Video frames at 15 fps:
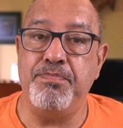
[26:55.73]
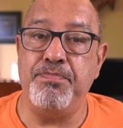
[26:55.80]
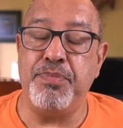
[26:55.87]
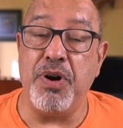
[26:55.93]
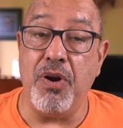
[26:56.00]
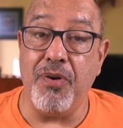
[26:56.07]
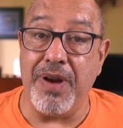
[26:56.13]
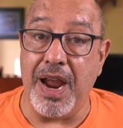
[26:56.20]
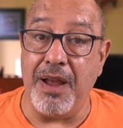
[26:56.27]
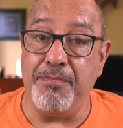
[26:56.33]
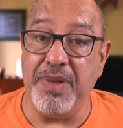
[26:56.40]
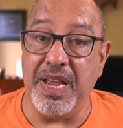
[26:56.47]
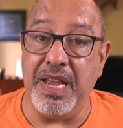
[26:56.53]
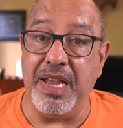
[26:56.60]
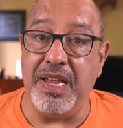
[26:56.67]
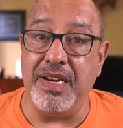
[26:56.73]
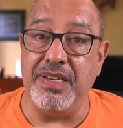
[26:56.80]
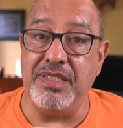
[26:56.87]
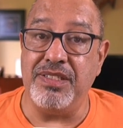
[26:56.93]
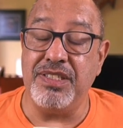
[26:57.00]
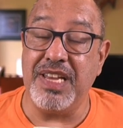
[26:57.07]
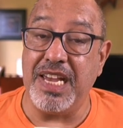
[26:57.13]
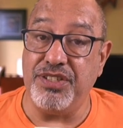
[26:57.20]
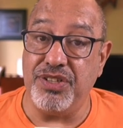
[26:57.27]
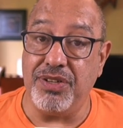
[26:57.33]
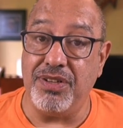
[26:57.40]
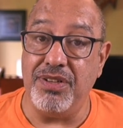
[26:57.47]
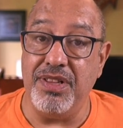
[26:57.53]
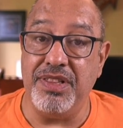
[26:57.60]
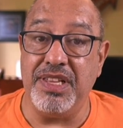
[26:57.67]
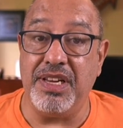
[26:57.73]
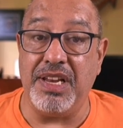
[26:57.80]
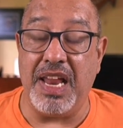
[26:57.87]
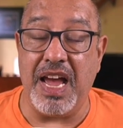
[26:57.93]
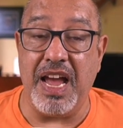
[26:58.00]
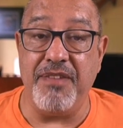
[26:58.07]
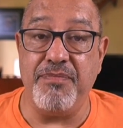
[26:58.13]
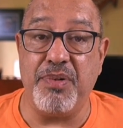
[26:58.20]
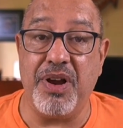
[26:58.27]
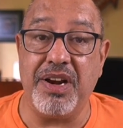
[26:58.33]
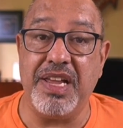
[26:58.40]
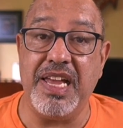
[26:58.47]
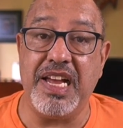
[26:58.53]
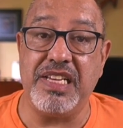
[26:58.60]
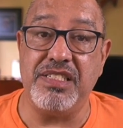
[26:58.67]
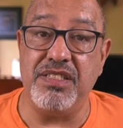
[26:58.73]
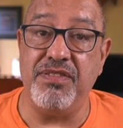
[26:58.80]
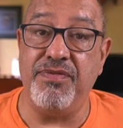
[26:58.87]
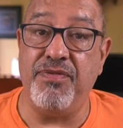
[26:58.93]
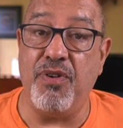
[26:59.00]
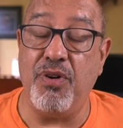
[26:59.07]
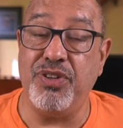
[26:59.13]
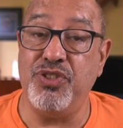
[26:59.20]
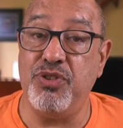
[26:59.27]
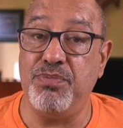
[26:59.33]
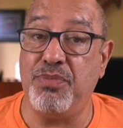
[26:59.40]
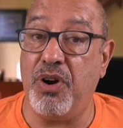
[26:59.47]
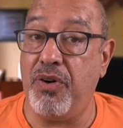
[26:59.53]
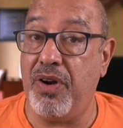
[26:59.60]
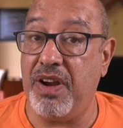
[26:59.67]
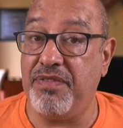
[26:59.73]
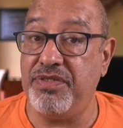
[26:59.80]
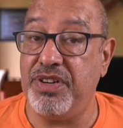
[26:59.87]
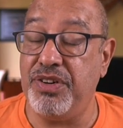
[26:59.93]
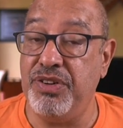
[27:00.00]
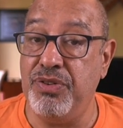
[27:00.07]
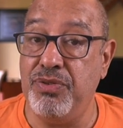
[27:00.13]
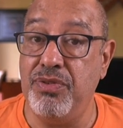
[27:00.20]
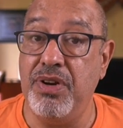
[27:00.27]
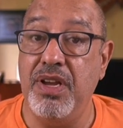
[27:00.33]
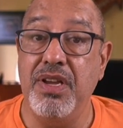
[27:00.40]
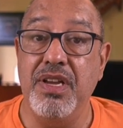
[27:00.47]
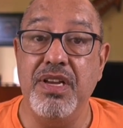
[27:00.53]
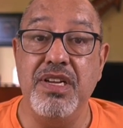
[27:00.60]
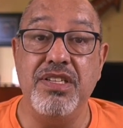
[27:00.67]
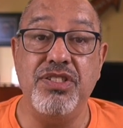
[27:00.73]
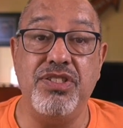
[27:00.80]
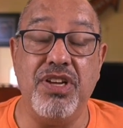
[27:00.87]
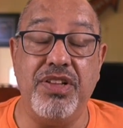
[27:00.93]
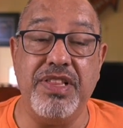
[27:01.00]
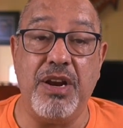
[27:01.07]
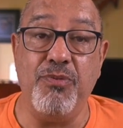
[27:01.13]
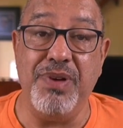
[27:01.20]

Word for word: program and schedule the live broadcast for tomorrow afternoon so that